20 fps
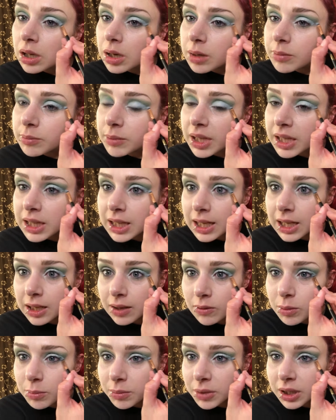I'm like thinking of
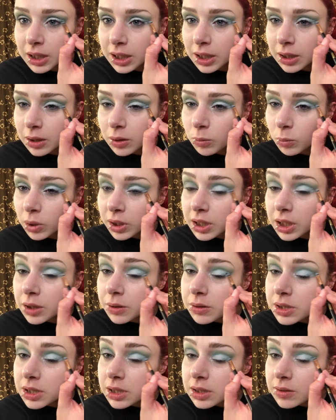1,000,001
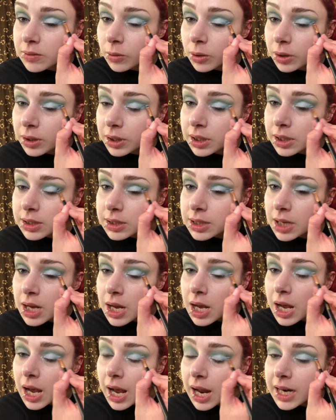uses for this.
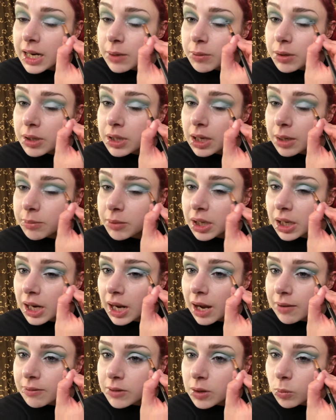Anywhere that I'm going to
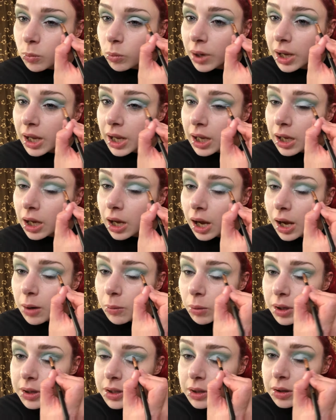have the wing, I
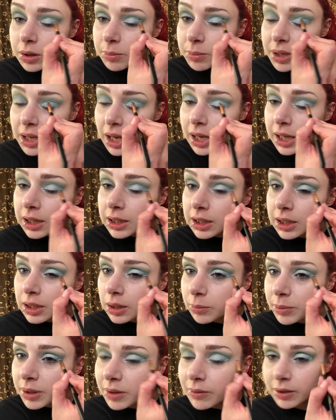want there to be a little
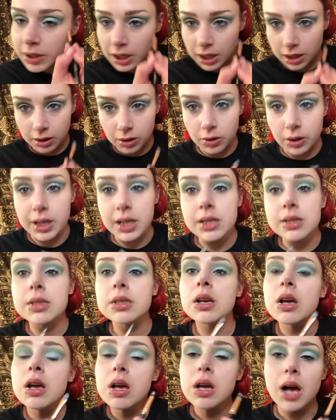bit of a cut crease.
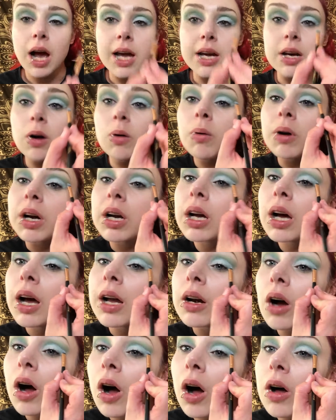I don't want to cut
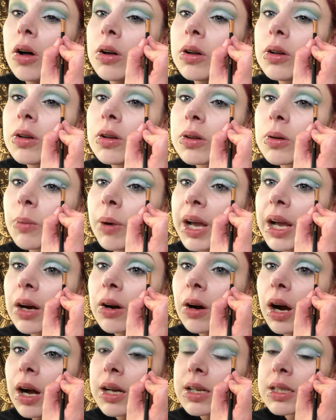all the way
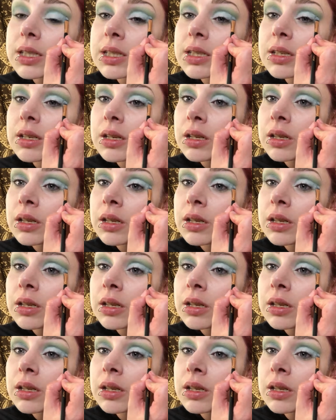across,